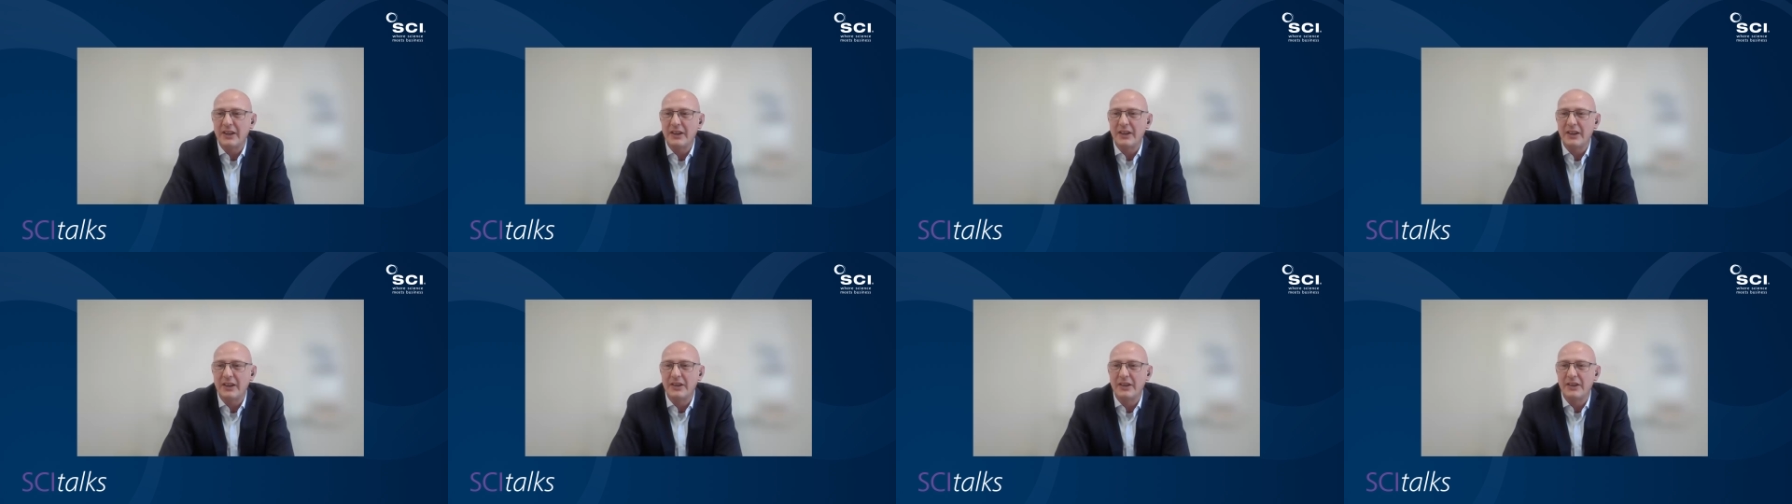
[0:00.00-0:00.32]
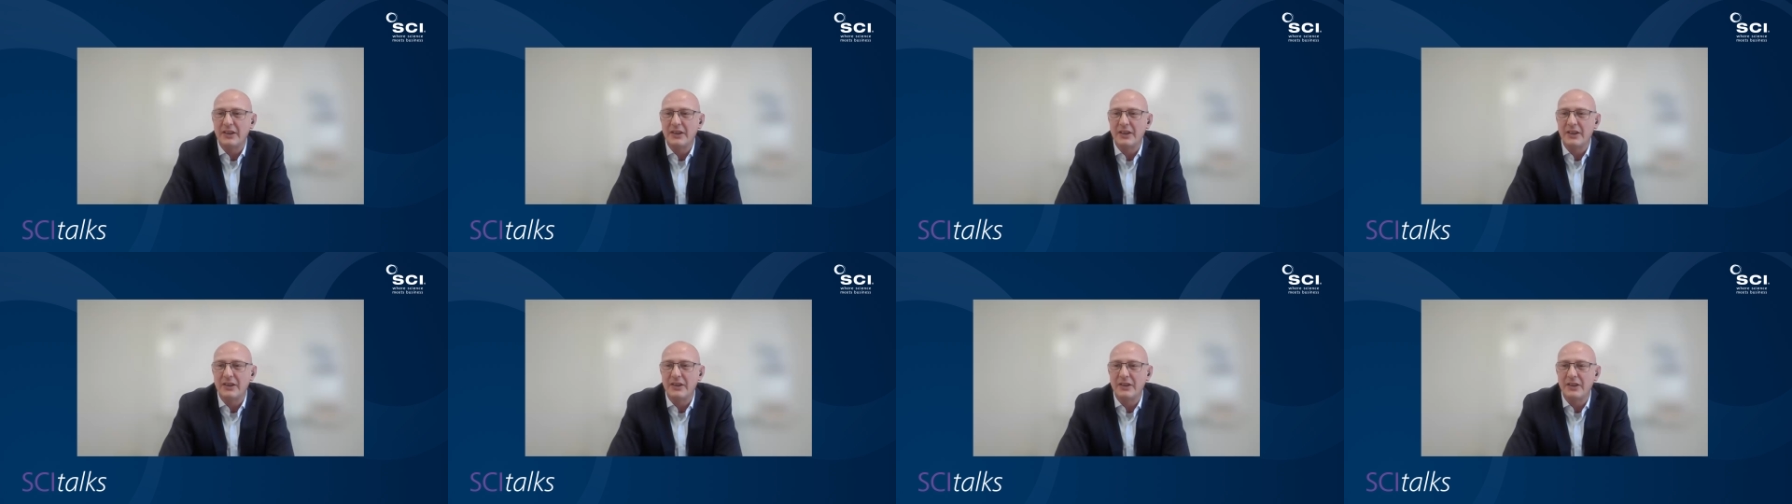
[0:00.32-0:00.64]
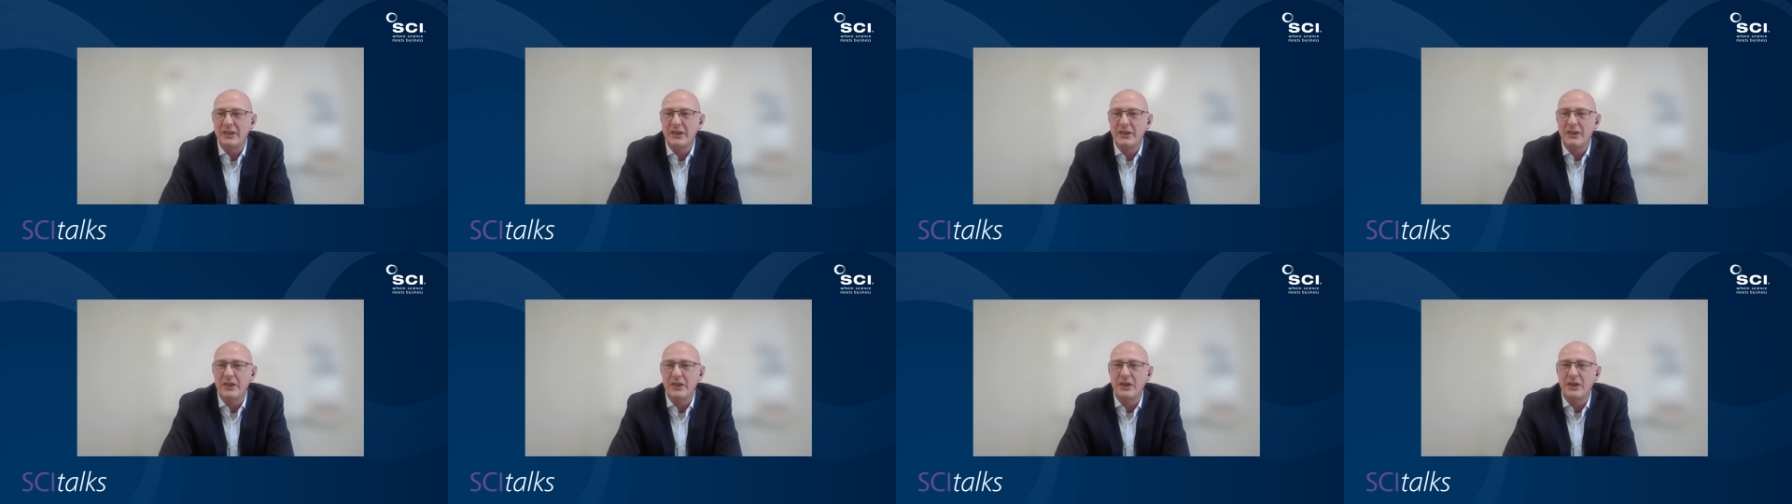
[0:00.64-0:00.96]
that
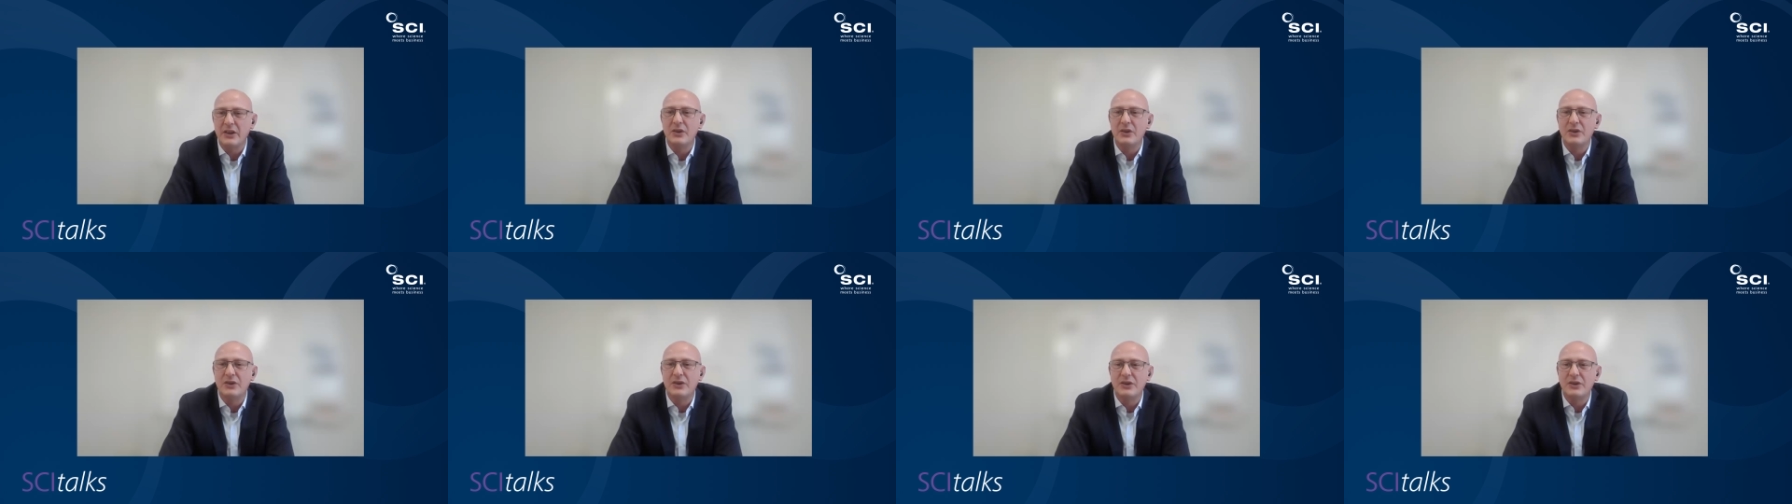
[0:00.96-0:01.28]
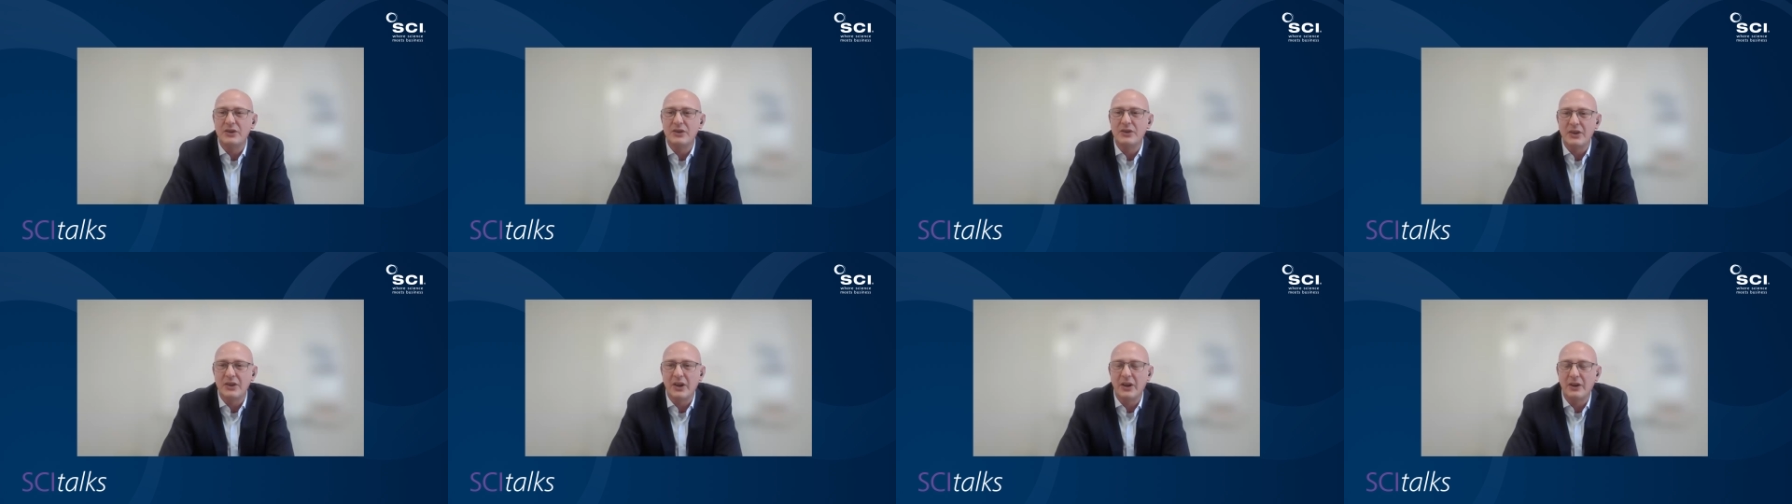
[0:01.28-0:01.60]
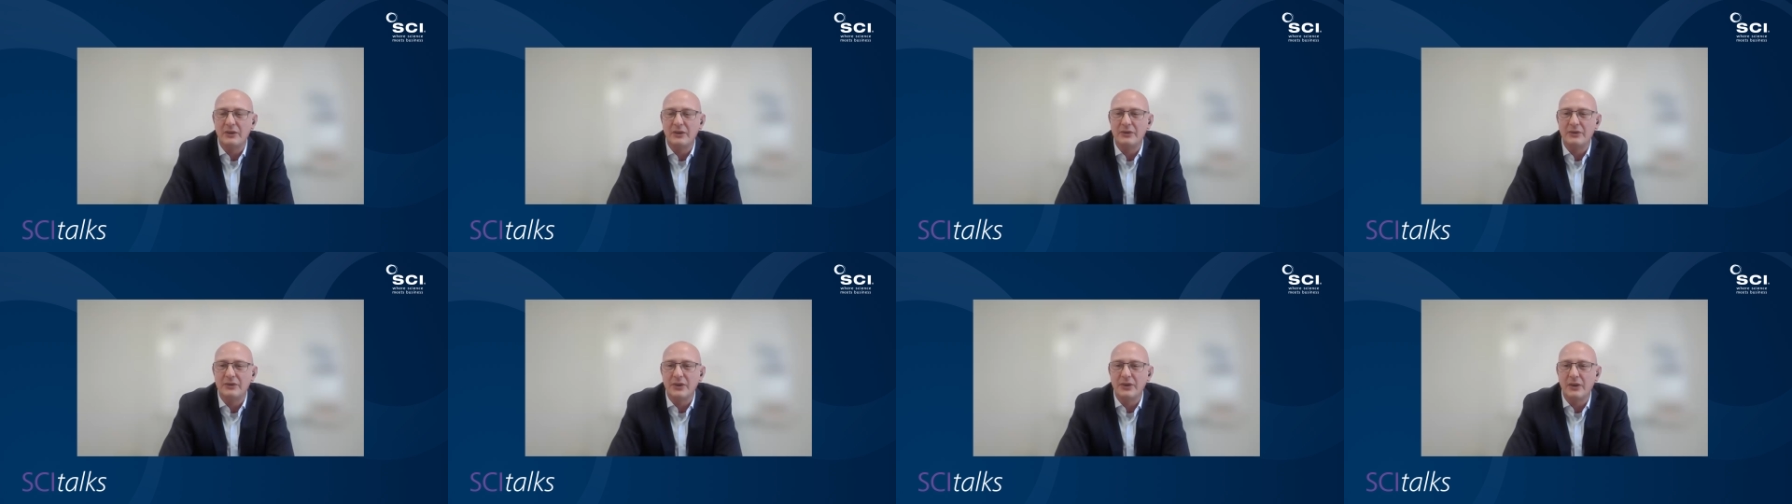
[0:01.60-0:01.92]
the use
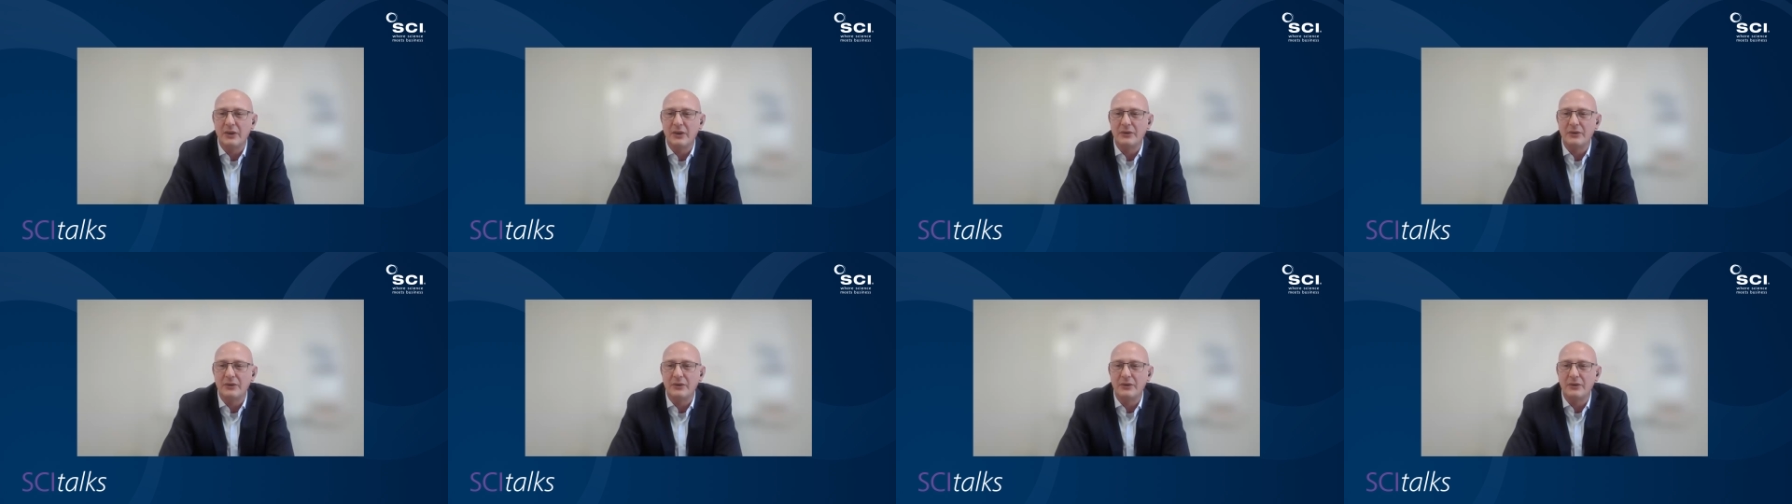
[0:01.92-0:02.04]
of